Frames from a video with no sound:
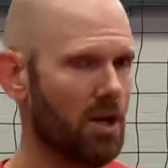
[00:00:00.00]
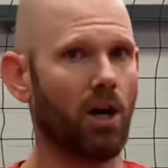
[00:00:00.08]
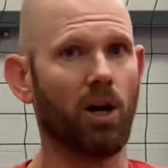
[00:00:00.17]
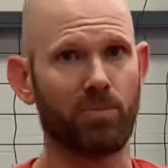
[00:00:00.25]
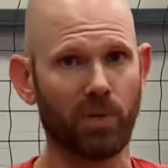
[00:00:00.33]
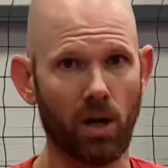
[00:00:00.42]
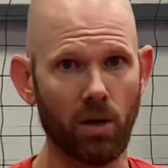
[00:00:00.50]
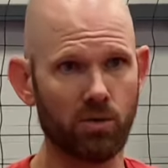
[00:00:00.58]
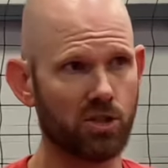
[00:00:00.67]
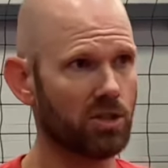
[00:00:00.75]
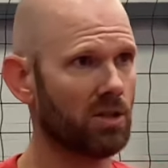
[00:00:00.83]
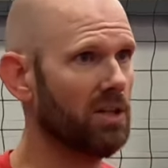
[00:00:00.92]

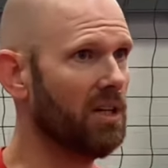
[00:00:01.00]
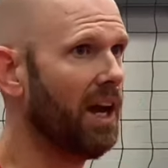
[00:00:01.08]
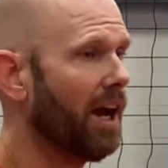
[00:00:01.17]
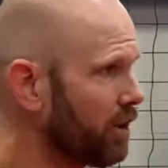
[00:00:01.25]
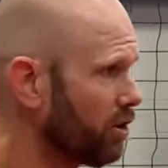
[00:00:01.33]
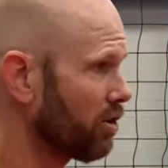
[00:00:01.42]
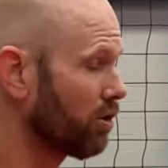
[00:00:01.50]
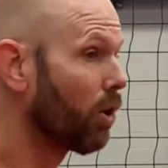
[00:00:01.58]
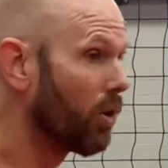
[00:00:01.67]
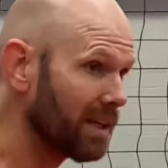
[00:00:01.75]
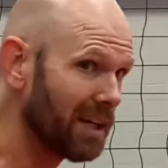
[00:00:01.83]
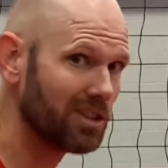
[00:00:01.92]
approach and you're
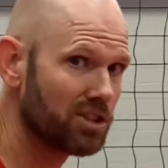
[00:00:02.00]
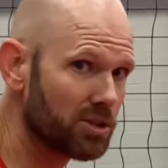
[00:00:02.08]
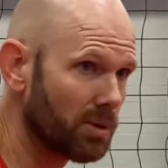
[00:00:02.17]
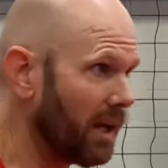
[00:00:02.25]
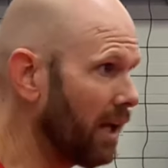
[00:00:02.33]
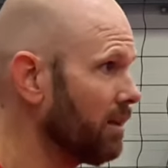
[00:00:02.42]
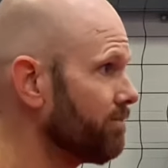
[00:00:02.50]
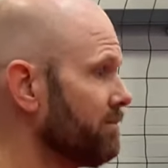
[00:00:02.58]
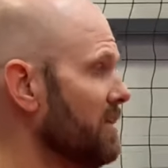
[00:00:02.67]
going in straight,